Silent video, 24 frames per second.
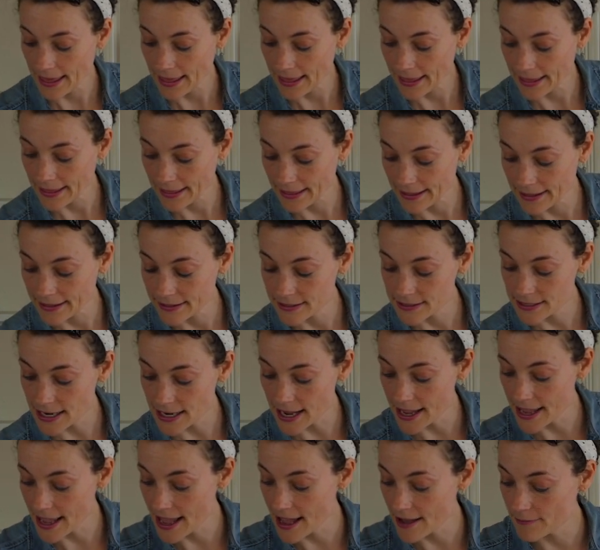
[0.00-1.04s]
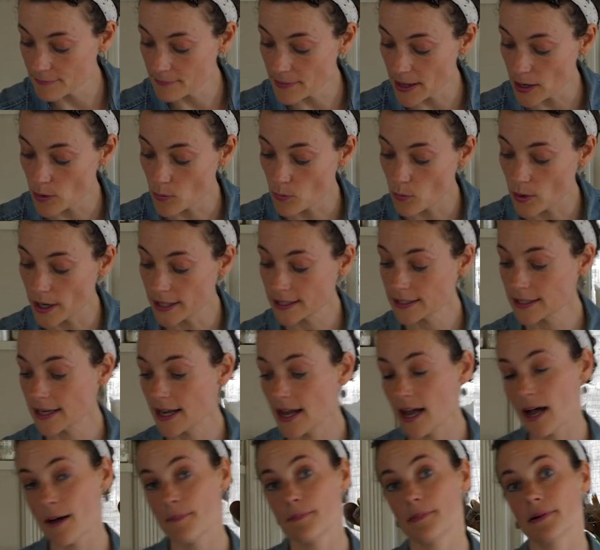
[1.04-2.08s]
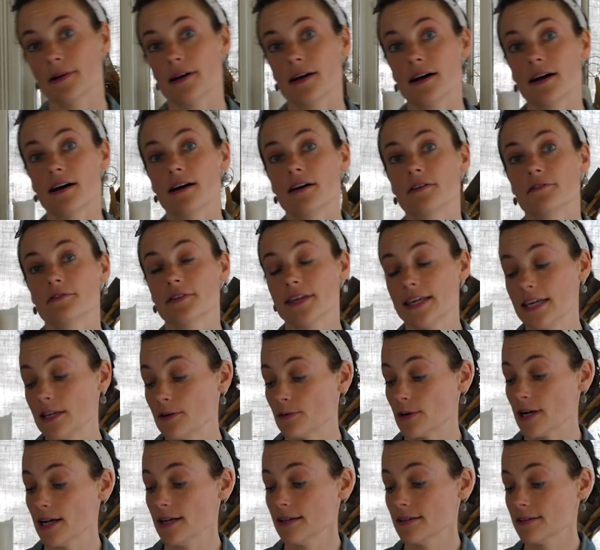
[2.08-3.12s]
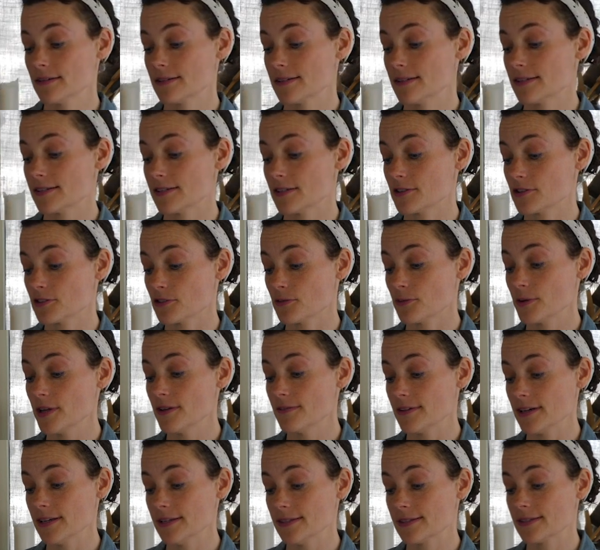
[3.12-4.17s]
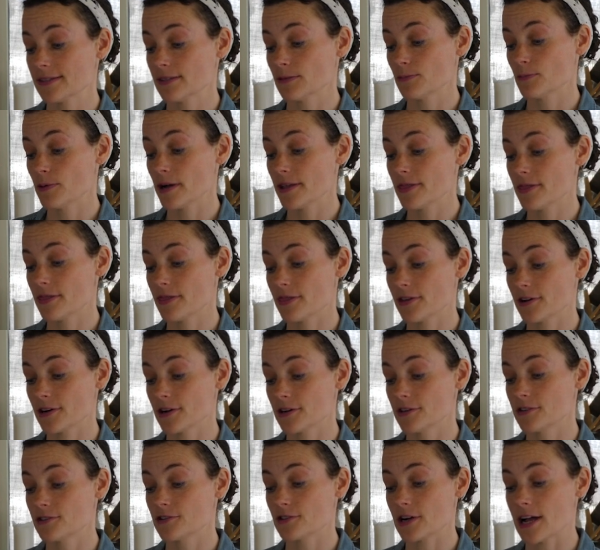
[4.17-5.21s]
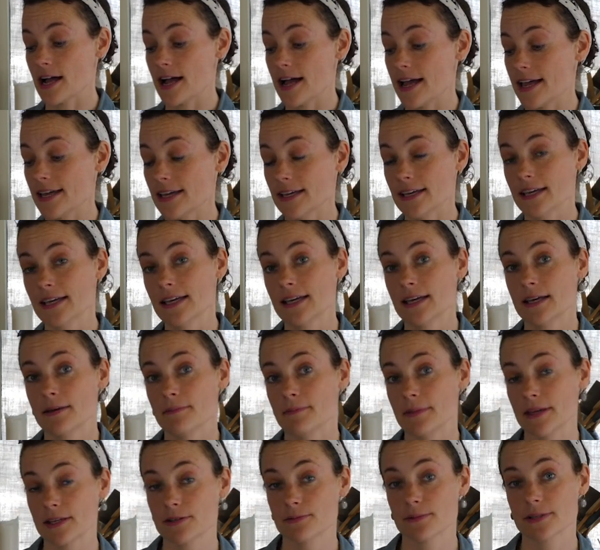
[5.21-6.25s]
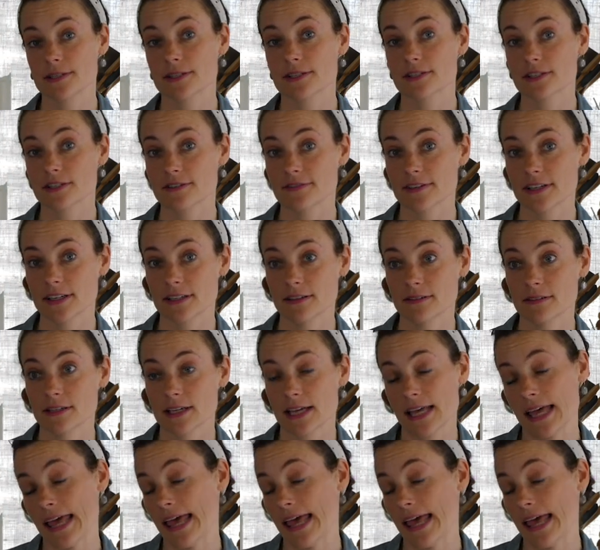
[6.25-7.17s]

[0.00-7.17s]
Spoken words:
And I have my 1 cup of quinoa. Since there's 3 of us, 1/3 dry makes 1 serving.